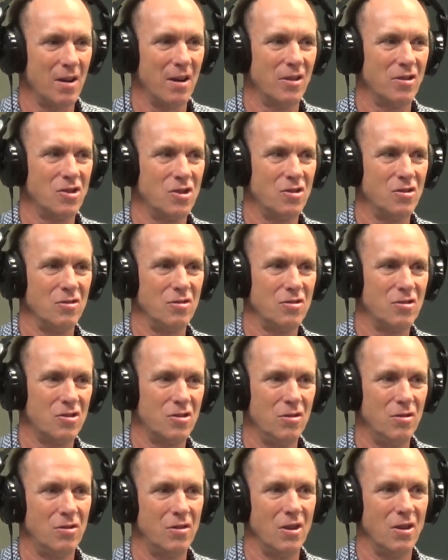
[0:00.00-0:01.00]
Like the stool's
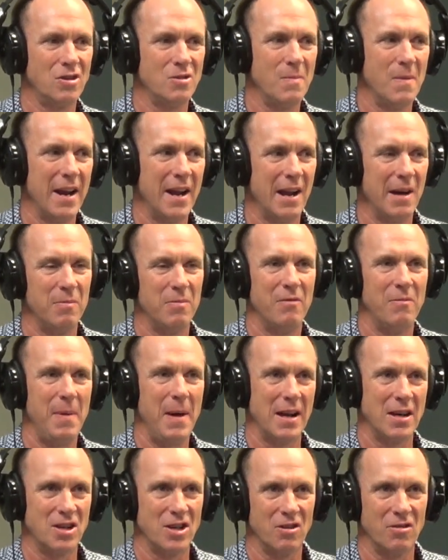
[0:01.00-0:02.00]
2/3 made up of
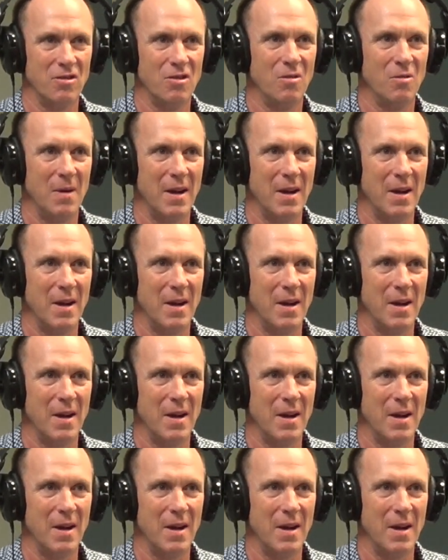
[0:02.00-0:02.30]
bacterial